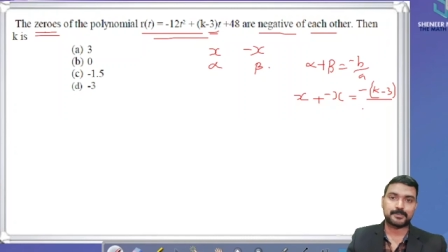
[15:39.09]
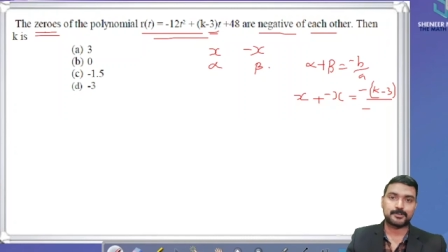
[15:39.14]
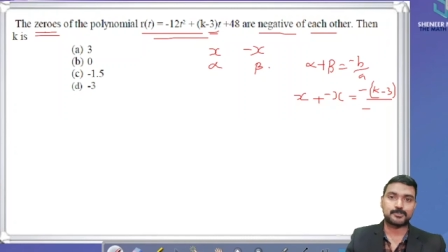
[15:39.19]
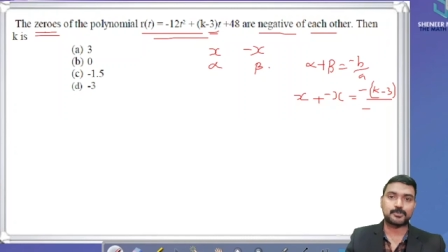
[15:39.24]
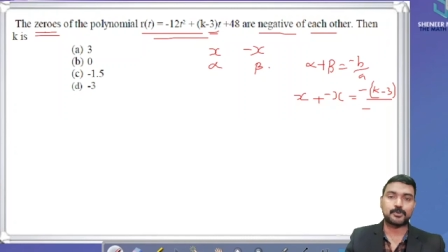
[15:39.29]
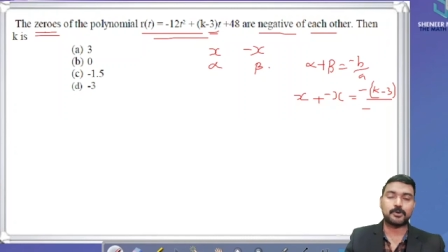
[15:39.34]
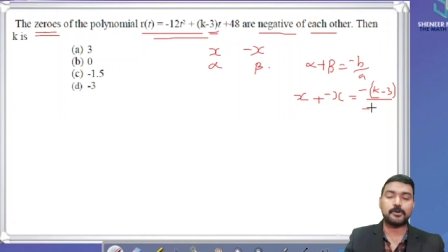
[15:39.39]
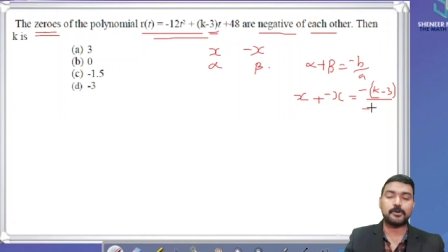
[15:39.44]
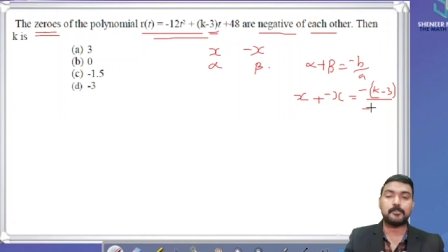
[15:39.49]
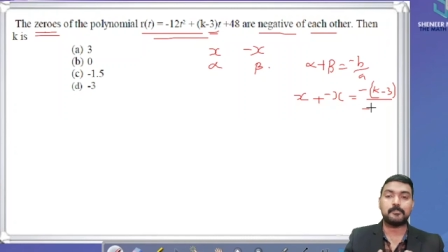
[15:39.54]

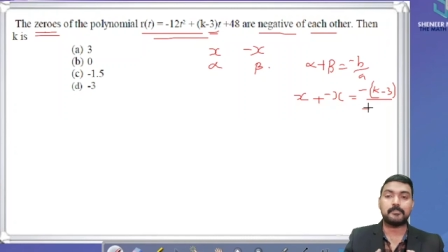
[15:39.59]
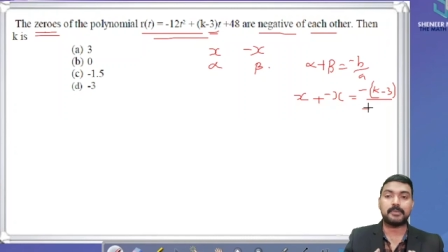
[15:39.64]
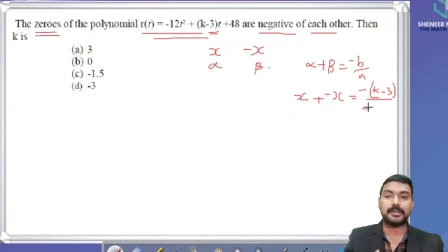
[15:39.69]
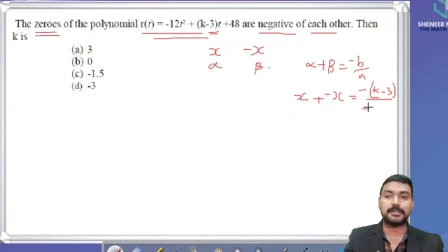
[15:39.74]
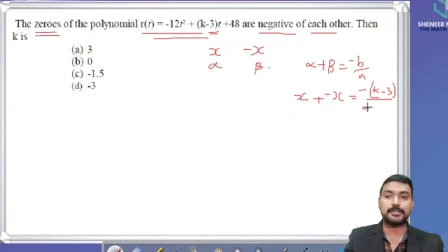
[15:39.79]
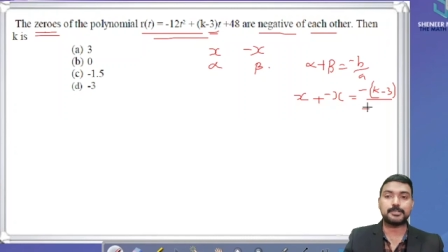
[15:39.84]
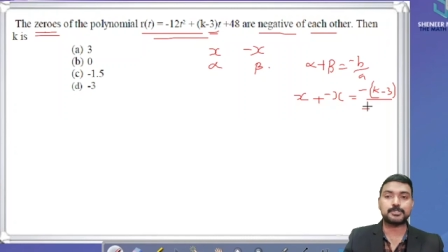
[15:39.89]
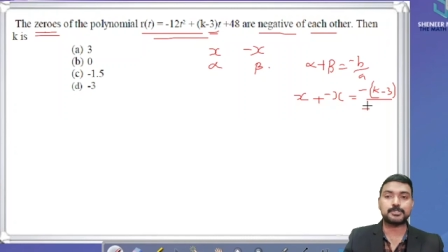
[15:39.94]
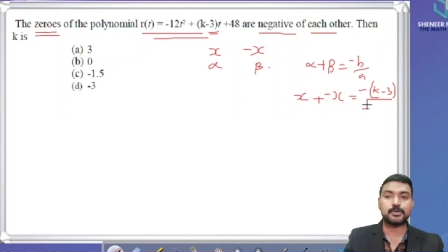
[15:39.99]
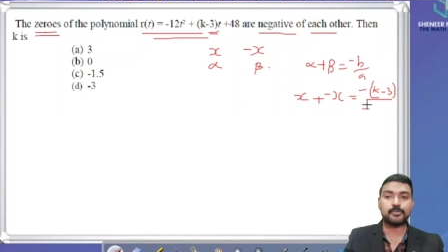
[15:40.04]
So
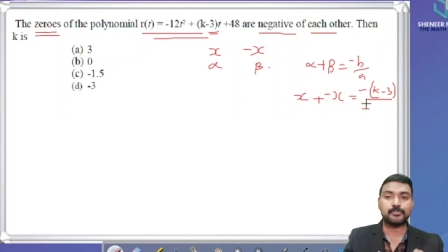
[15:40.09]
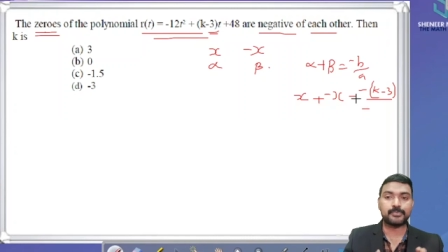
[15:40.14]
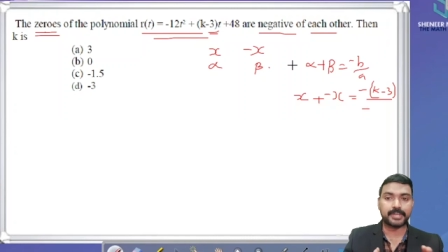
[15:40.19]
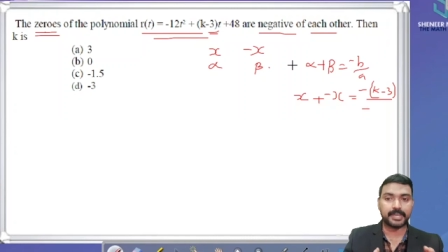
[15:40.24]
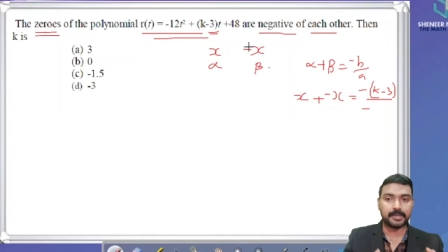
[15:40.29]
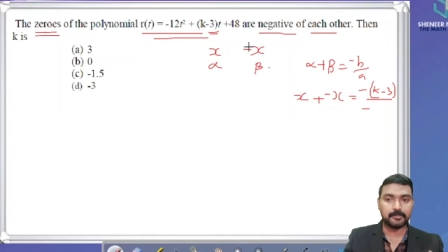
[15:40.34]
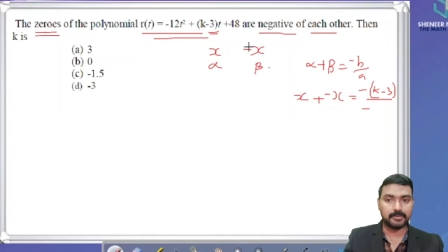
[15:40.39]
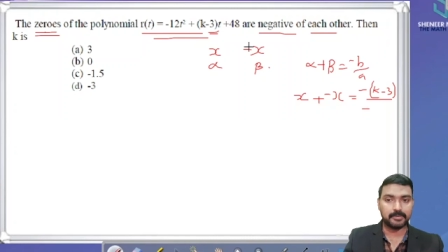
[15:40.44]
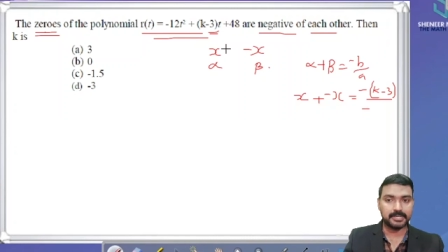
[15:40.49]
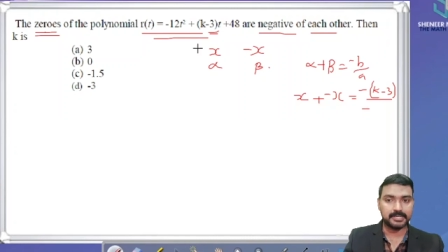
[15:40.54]
minus of
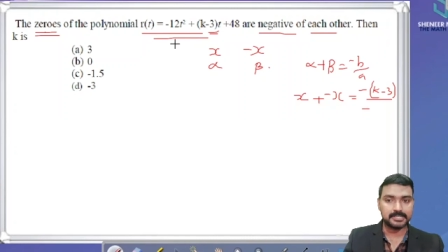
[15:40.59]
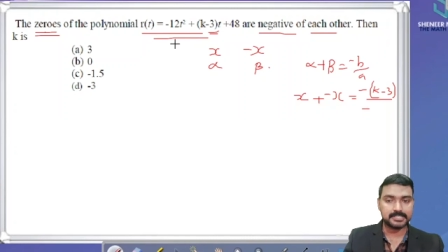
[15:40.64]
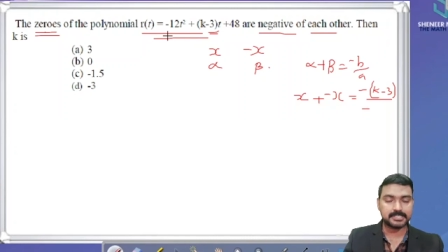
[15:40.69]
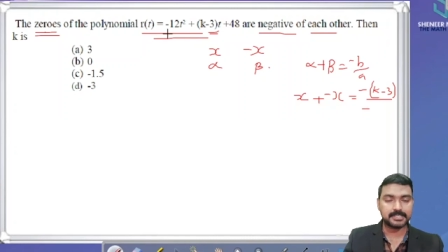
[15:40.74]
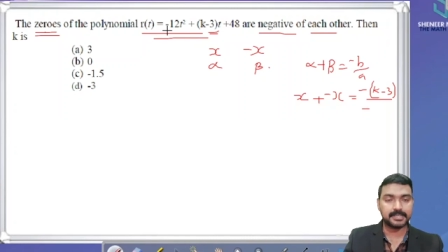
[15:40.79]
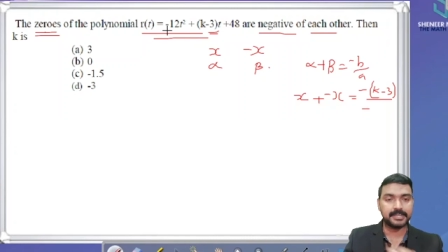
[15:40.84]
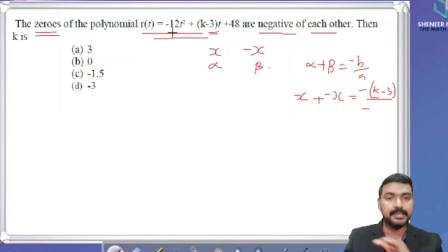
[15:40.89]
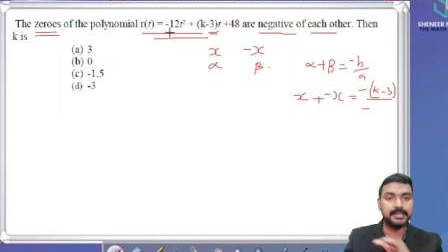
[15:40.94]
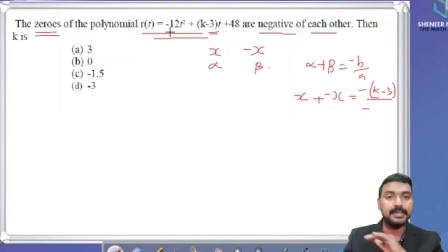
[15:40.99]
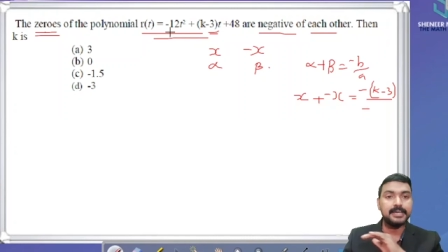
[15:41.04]
k minus
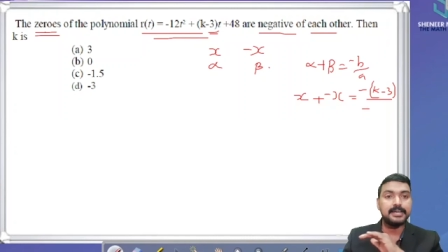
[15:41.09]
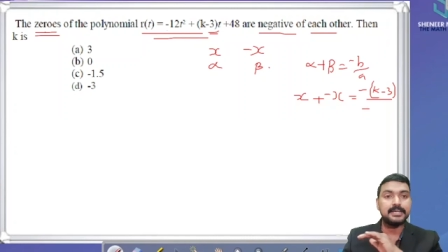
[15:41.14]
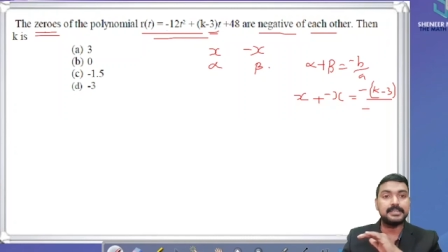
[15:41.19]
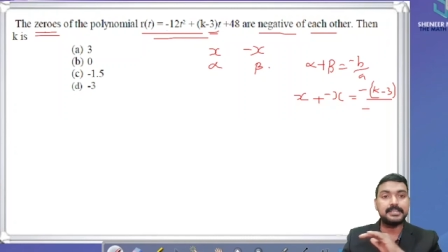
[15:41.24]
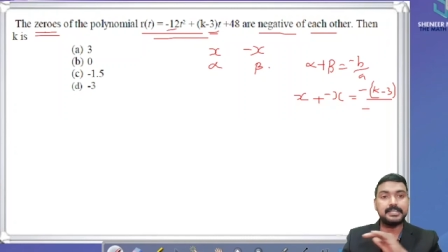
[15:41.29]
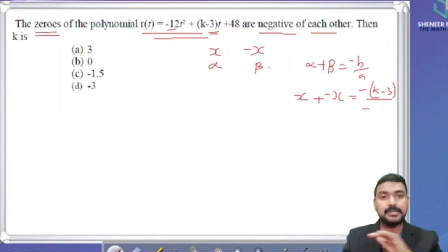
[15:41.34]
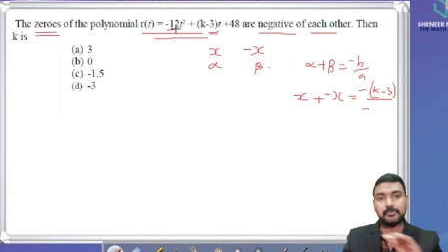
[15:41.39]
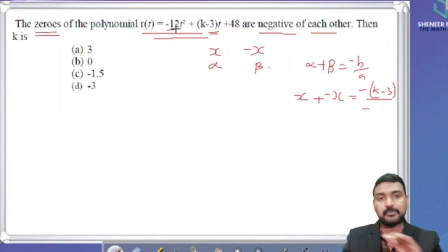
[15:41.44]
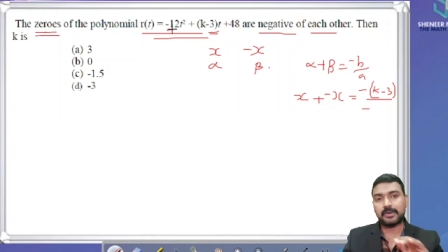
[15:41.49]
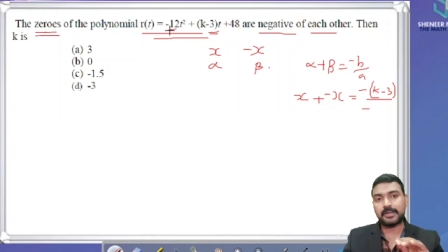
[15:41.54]
3
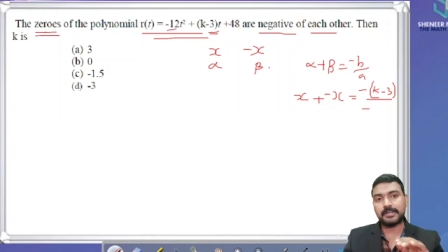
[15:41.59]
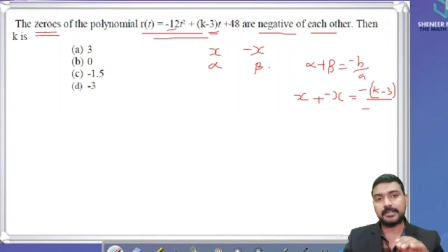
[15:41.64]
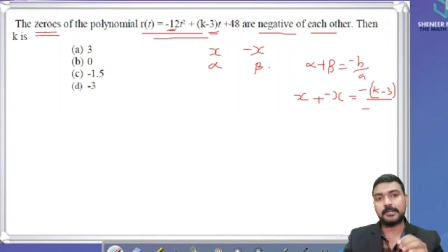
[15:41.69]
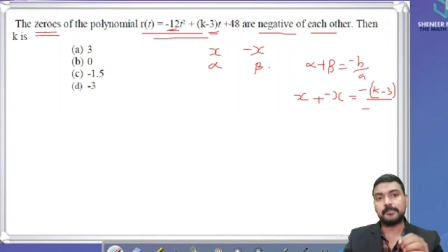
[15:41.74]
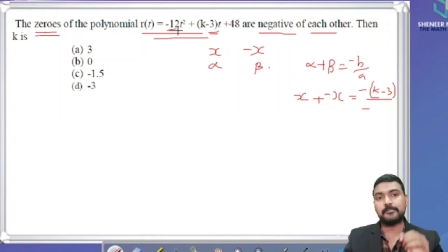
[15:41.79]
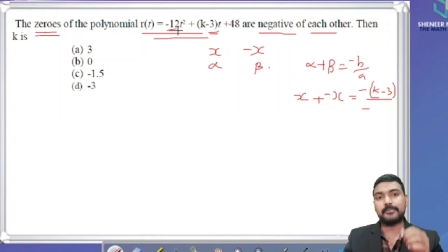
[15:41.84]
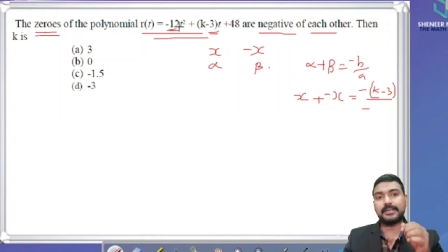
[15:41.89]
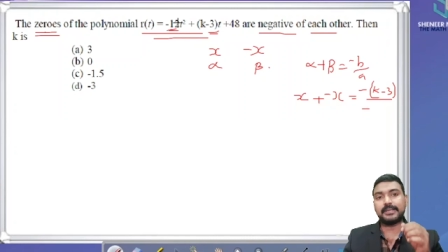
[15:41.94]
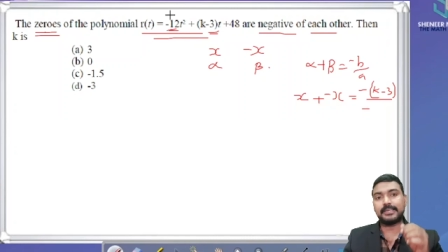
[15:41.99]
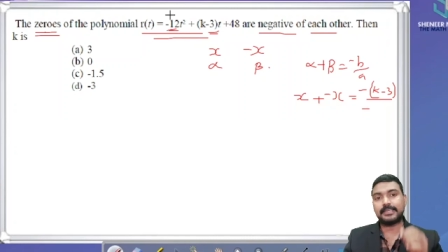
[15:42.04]

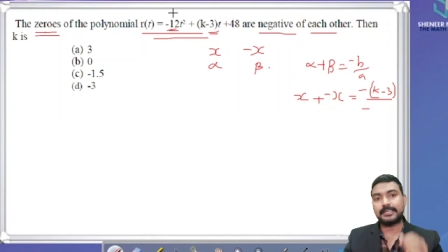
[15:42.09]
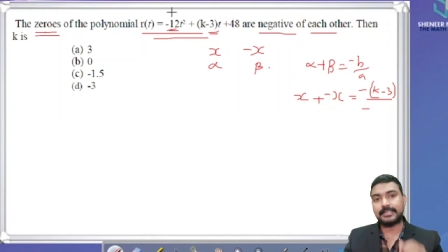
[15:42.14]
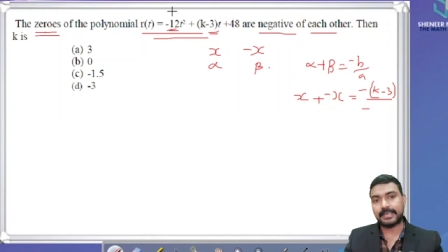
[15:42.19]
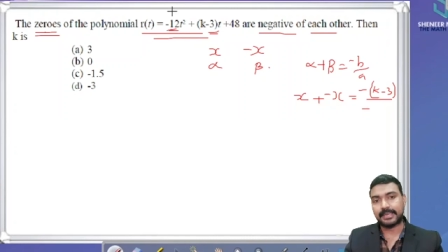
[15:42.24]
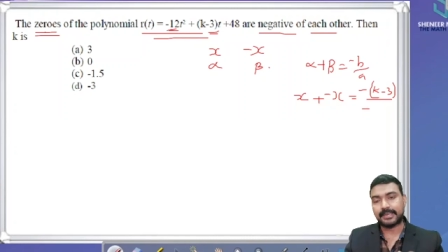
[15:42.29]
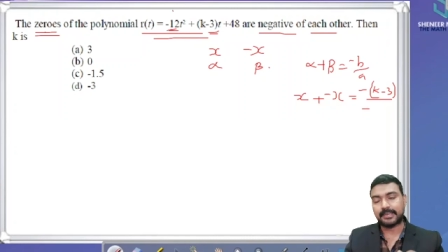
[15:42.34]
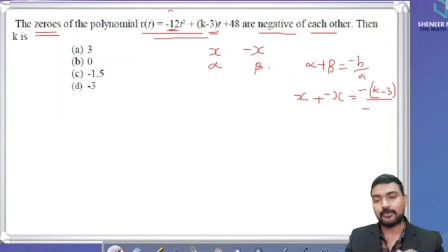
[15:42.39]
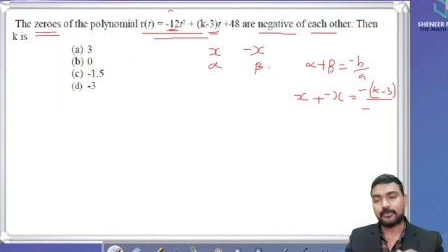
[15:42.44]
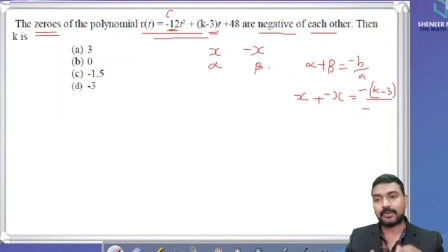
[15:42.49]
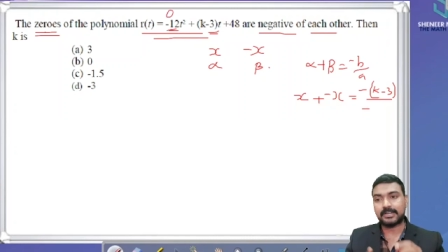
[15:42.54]
divided by
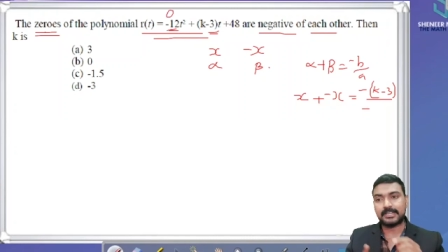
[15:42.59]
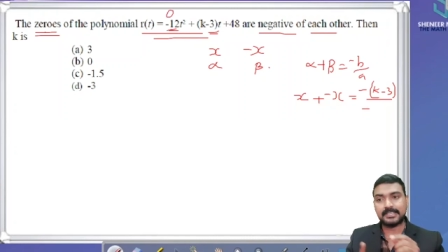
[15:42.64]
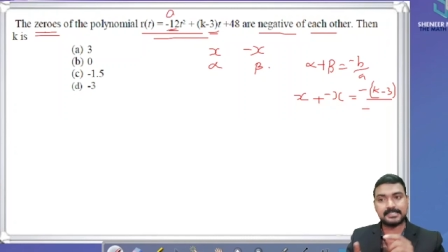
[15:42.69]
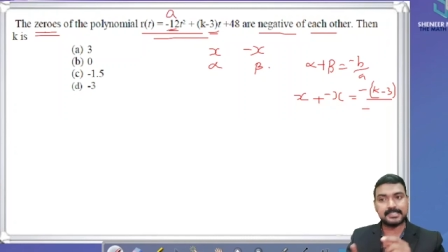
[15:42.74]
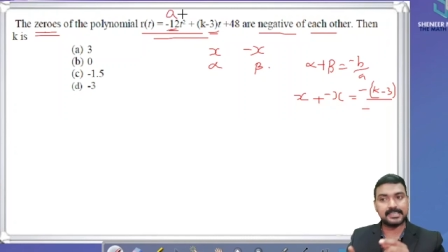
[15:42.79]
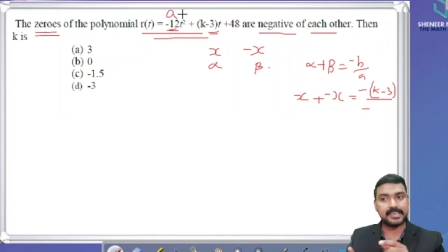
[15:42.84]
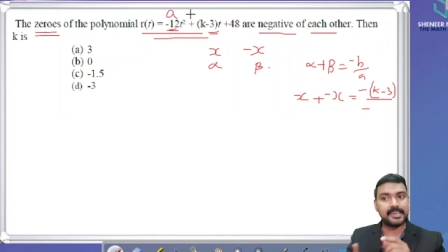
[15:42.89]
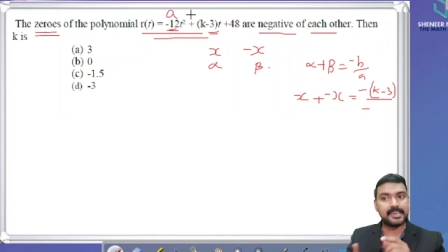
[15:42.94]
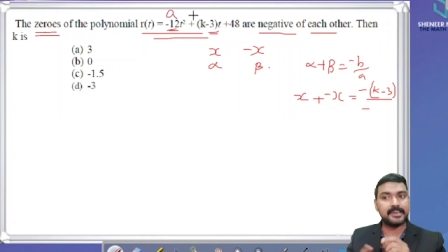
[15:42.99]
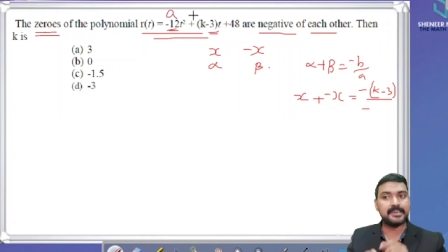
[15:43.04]
a. What
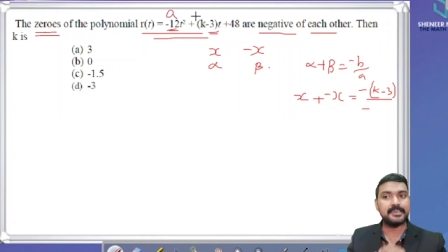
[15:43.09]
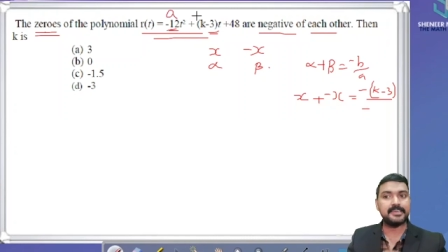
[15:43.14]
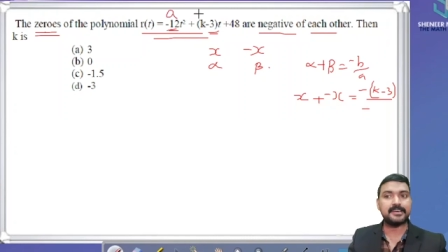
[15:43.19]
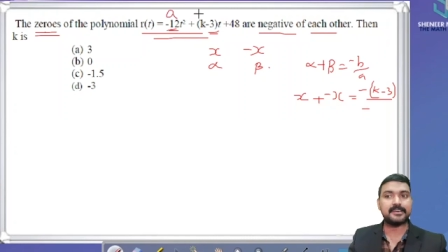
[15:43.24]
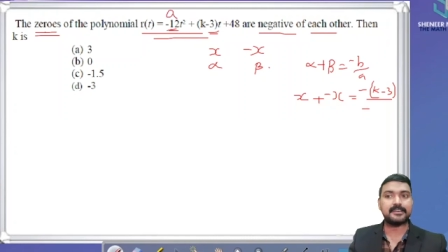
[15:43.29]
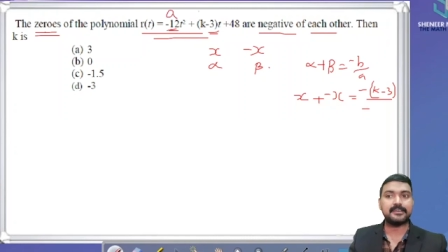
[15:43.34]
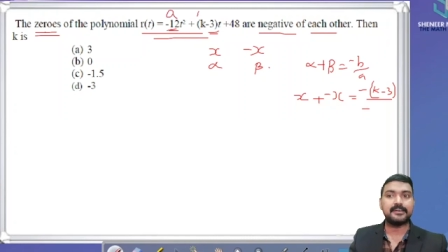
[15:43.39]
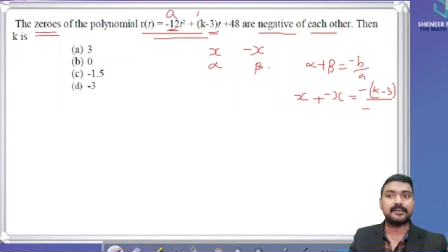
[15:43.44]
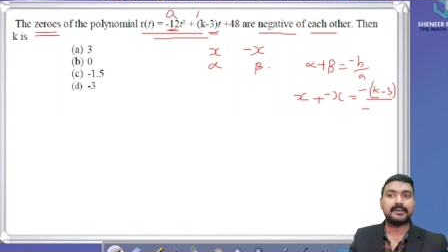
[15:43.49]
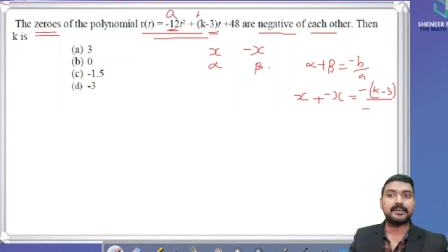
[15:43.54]
is a
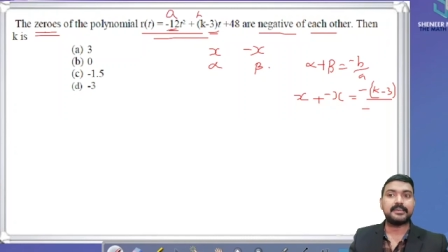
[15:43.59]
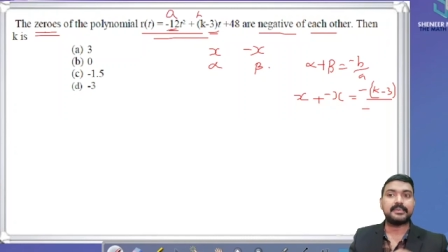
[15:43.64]
here?